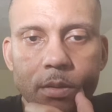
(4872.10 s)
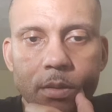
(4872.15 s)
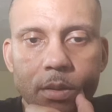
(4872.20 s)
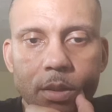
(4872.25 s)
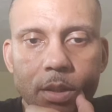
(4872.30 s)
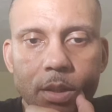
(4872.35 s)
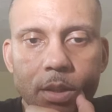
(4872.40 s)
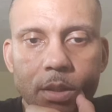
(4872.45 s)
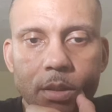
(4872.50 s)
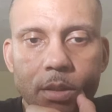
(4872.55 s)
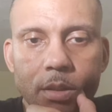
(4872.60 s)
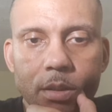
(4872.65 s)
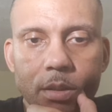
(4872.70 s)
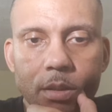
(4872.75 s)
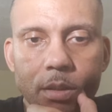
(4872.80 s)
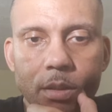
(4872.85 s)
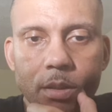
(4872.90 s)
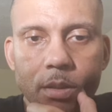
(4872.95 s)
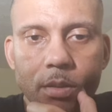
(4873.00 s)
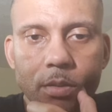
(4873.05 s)
That's
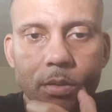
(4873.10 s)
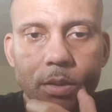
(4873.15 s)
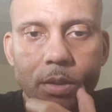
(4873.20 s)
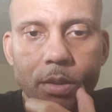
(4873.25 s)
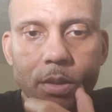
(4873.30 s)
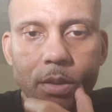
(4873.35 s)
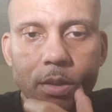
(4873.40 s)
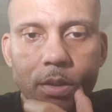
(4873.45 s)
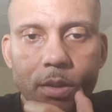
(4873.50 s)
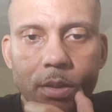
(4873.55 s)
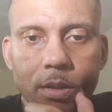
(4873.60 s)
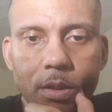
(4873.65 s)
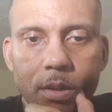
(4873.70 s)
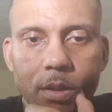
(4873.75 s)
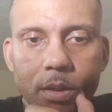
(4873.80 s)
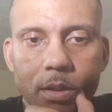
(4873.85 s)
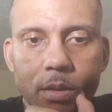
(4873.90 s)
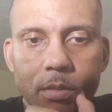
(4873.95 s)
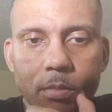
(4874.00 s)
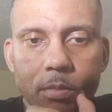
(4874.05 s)
the only thing
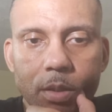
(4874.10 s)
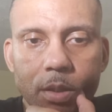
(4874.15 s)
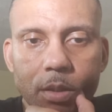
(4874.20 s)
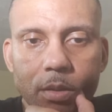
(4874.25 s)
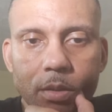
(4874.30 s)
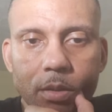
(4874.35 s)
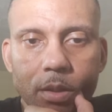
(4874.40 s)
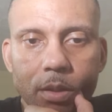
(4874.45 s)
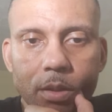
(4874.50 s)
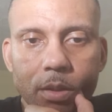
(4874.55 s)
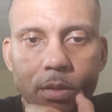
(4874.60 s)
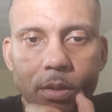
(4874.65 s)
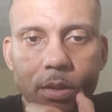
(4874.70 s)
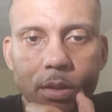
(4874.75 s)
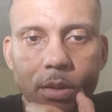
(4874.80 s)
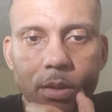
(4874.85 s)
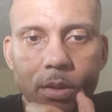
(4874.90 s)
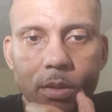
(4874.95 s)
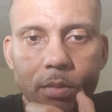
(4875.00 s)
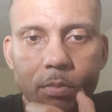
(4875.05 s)
care about
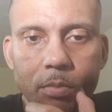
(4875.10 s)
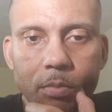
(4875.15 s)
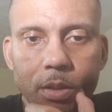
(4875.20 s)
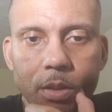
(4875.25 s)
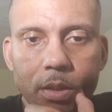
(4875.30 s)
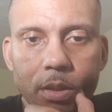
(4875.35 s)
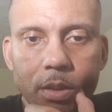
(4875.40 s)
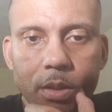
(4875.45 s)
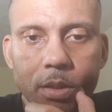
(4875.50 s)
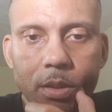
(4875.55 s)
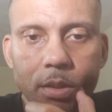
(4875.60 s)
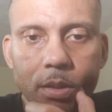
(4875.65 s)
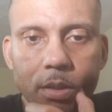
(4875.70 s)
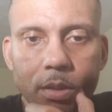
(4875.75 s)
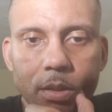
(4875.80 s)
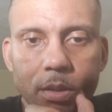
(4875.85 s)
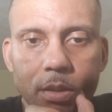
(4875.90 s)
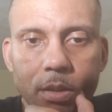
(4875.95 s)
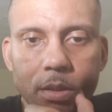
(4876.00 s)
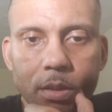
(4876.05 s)
nowadays, money
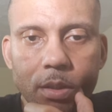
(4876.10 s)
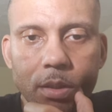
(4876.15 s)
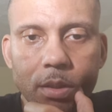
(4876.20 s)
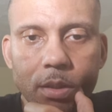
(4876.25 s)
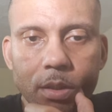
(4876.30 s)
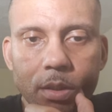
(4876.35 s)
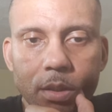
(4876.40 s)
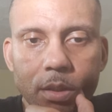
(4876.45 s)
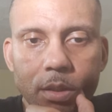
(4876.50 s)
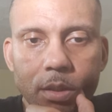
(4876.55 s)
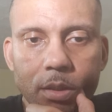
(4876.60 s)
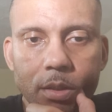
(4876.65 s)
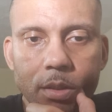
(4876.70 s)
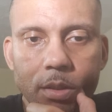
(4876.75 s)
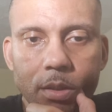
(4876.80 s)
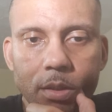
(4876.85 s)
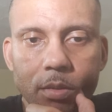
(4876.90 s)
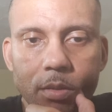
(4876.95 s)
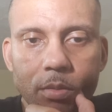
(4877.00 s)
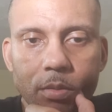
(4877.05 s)
and lust.
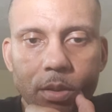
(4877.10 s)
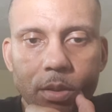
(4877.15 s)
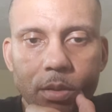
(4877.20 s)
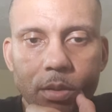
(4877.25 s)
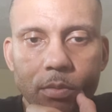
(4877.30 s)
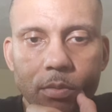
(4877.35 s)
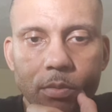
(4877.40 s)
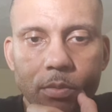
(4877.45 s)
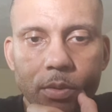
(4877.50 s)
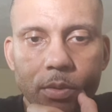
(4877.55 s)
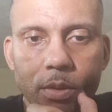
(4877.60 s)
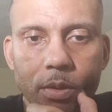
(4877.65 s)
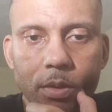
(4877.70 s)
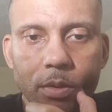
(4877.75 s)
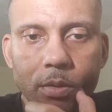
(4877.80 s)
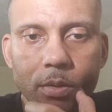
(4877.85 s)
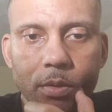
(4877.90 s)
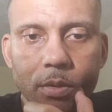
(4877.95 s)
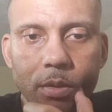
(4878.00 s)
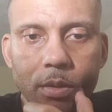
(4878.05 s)
You can
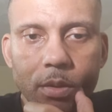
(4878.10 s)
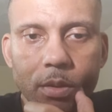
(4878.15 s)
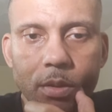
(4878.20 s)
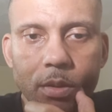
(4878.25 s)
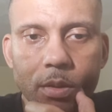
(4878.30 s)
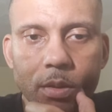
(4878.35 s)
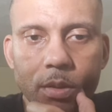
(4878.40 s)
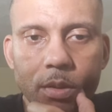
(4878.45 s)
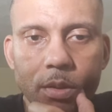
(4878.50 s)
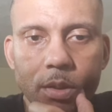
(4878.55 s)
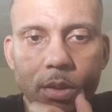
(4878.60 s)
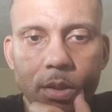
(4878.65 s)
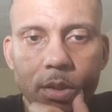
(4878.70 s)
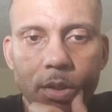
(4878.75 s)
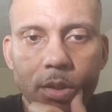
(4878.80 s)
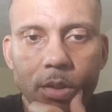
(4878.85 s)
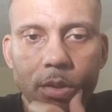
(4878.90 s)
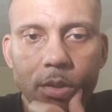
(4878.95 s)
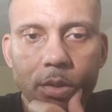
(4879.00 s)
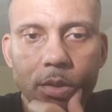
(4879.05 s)
feel the
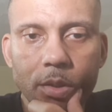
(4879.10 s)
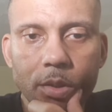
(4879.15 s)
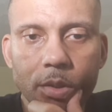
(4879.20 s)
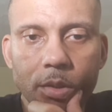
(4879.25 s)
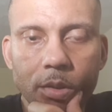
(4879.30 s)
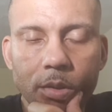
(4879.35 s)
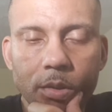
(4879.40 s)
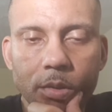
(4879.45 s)
energy.